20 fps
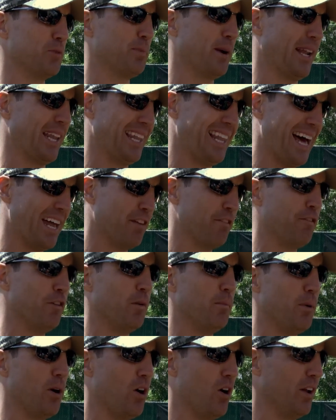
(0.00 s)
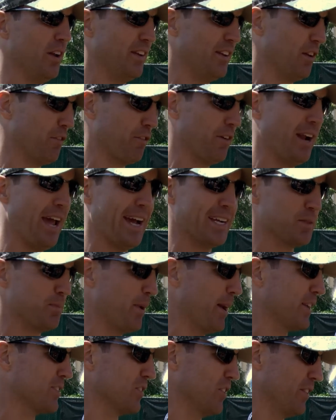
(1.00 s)
He's played a lot of football on different
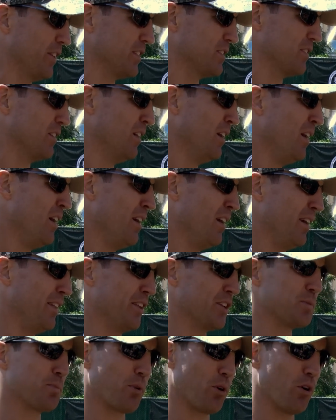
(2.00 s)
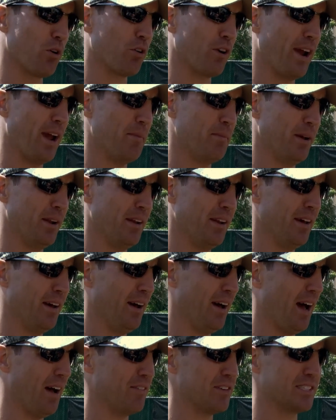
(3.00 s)
aspects in this program, and
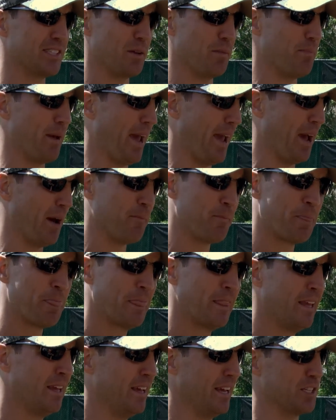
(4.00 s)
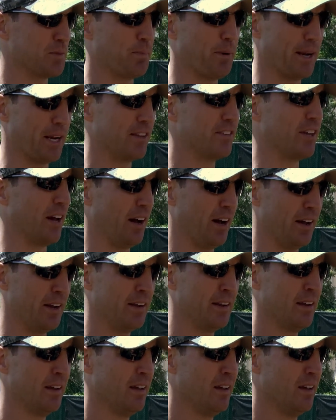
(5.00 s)
obviously Bam has played a ton.